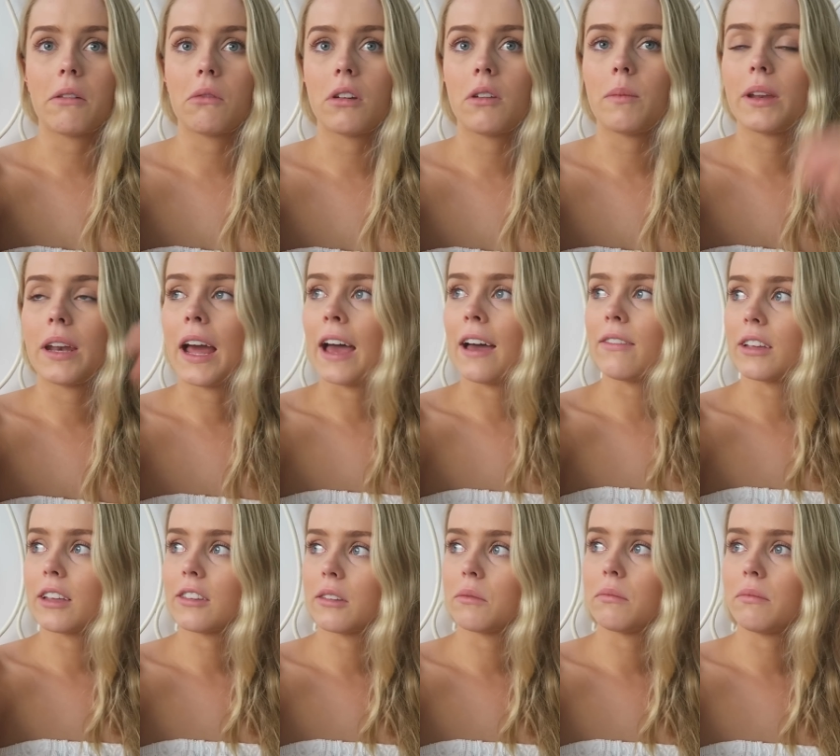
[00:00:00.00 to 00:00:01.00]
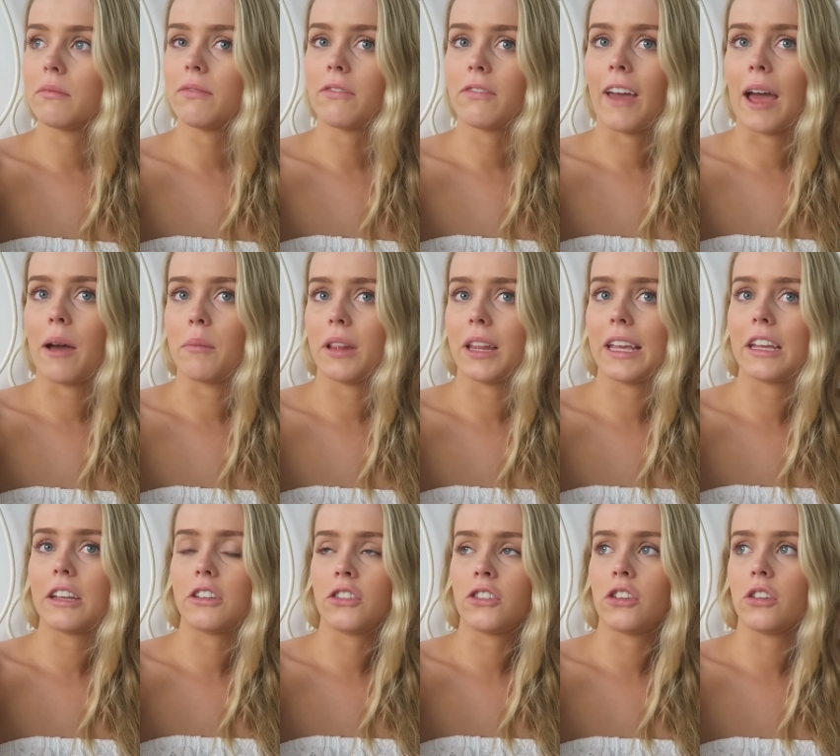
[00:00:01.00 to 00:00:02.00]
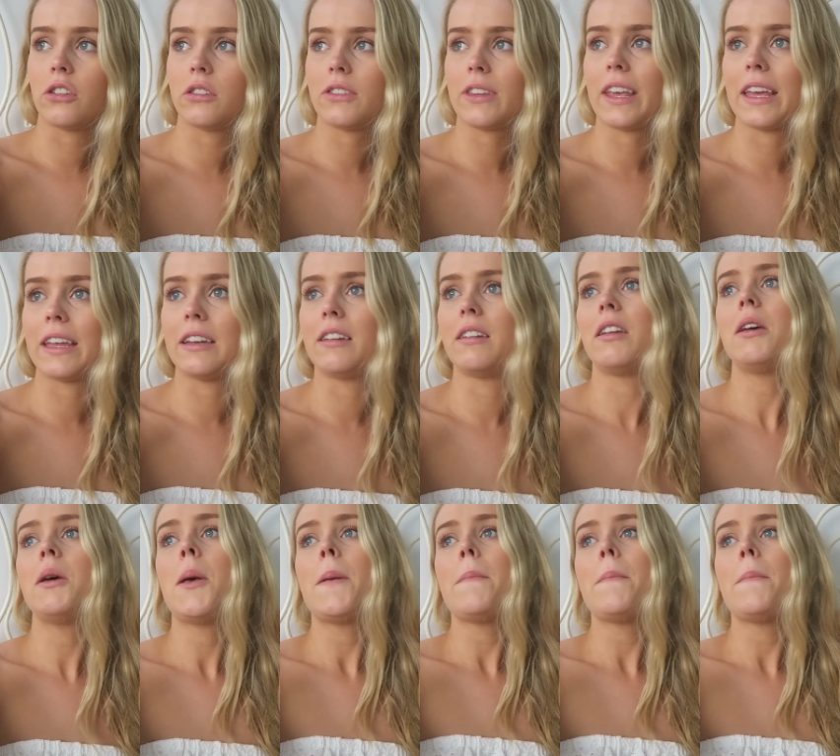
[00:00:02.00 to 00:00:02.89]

we've been having some family issues and